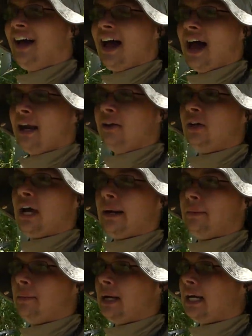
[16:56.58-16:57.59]
look at him.
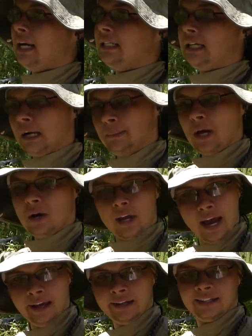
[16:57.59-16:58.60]
I'm like, "It's gonna be
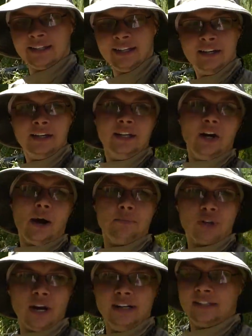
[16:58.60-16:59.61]
okay." You know, I'm
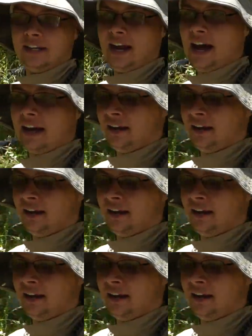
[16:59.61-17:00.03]
trying to not